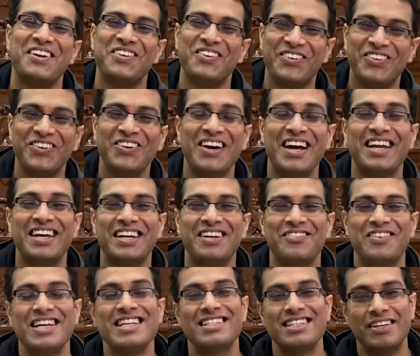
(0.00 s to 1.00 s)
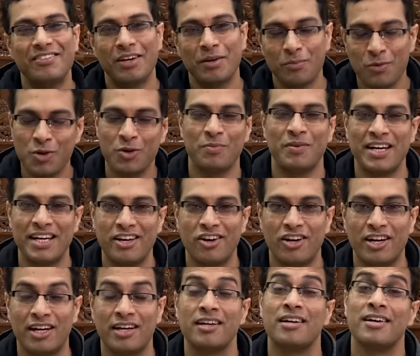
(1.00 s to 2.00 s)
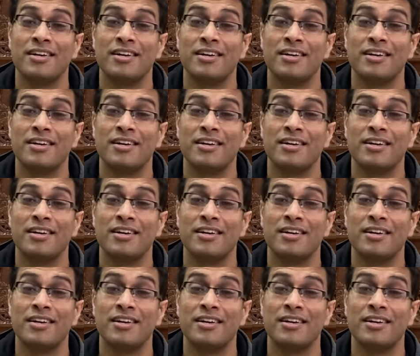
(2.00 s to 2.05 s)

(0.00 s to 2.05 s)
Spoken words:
you go and invest even more money on it.